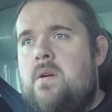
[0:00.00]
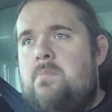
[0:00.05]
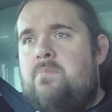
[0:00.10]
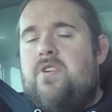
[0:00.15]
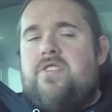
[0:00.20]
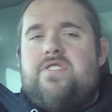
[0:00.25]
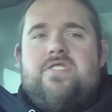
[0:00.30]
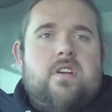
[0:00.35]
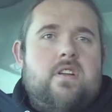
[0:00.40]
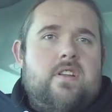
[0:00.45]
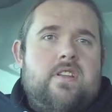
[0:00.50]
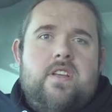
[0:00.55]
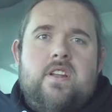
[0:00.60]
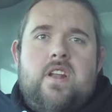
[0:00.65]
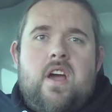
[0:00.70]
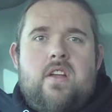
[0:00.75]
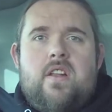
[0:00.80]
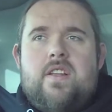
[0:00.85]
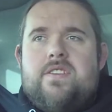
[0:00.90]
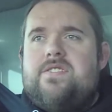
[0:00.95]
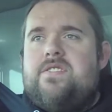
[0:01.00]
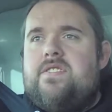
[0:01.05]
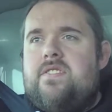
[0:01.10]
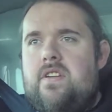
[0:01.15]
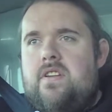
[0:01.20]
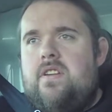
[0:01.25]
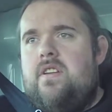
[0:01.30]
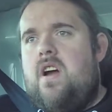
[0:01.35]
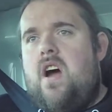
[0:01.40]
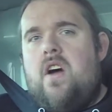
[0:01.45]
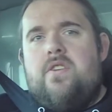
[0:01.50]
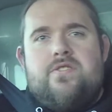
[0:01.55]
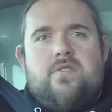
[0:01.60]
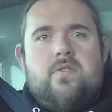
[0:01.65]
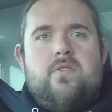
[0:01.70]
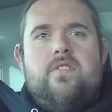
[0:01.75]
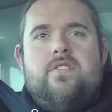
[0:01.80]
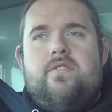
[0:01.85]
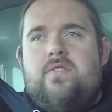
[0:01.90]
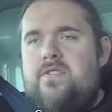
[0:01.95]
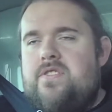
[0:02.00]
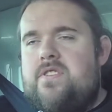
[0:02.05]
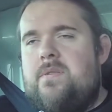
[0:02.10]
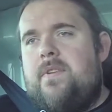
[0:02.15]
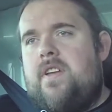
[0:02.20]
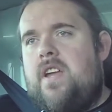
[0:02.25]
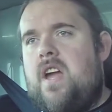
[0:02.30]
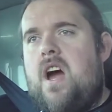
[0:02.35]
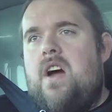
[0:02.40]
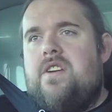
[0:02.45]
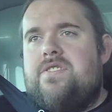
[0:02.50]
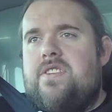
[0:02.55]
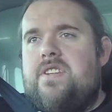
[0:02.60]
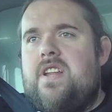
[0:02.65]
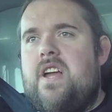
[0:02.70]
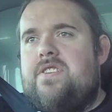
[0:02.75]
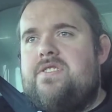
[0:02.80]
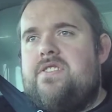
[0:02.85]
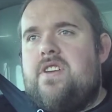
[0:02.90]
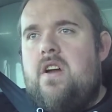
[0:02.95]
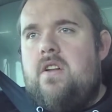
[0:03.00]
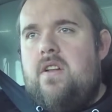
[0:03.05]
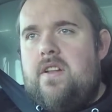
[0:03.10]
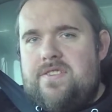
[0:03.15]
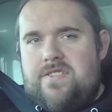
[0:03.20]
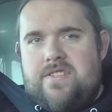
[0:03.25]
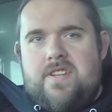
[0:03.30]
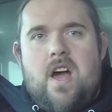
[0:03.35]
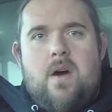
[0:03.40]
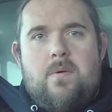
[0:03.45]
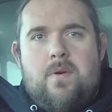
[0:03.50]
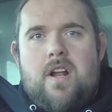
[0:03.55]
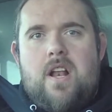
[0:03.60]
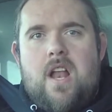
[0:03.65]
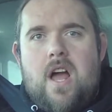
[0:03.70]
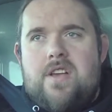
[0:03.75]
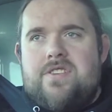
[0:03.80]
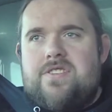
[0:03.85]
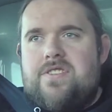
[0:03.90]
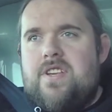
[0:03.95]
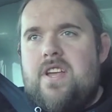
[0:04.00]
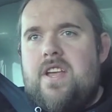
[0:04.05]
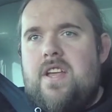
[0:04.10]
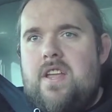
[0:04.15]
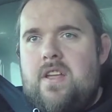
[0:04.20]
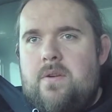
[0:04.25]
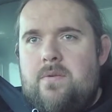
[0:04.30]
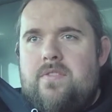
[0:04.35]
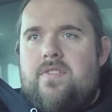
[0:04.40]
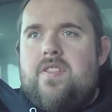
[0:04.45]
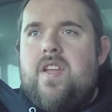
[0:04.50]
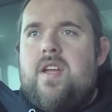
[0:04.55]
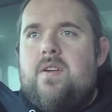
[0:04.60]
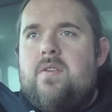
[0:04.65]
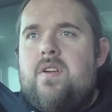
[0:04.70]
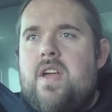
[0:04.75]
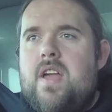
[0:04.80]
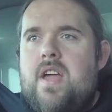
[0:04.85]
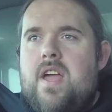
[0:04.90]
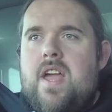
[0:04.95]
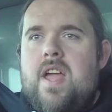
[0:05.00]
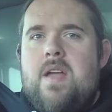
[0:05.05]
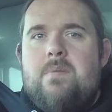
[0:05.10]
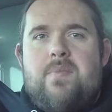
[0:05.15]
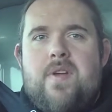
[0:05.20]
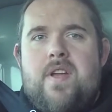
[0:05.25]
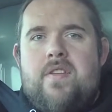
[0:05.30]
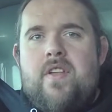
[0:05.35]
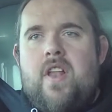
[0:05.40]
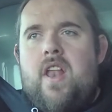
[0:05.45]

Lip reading: But certainly, you know, I'll talk you through some of the cars in there. So let's start with Class C. You would think it being the